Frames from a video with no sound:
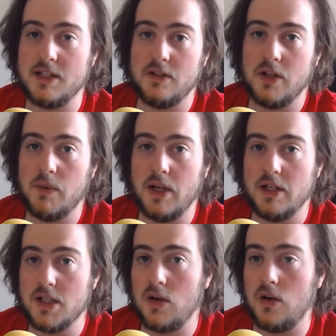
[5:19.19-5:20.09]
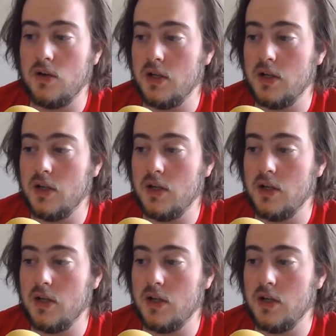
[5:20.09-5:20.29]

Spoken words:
the only way to call